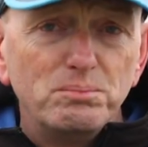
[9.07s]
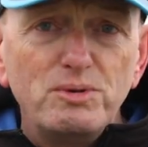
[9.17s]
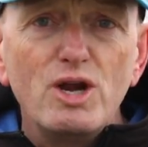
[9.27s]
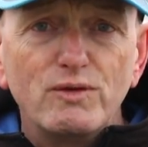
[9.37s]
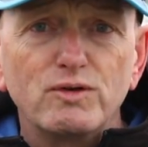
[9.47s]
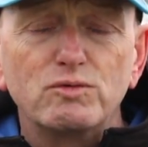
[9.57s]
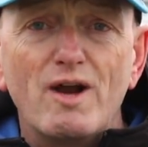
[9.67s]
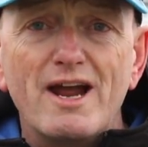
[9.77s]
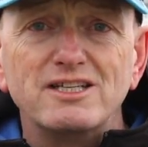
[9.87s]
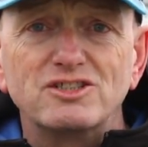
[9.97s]
Beautiful
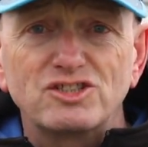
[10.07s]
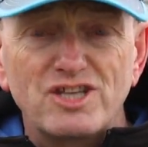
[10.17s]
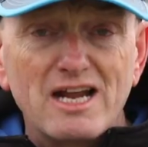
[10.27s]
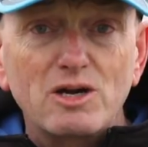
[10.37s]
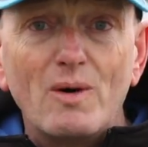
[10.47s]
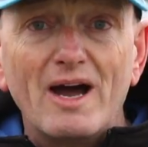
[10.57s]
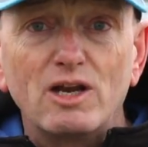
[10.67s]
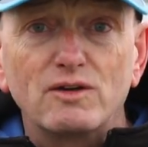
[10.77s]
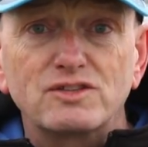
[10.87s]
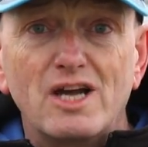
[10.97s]
range that's taken quite a lot of